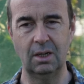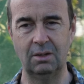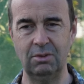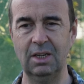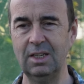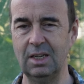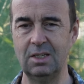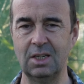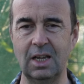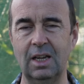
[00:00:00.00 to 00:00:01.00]
I really
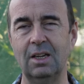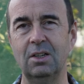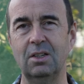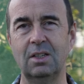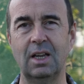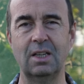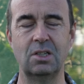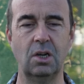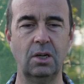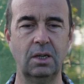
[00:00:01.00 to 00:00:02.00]
need to get in and get it
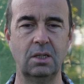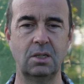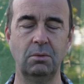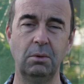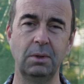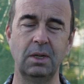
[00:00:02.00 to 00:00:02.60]
tidied. So what we're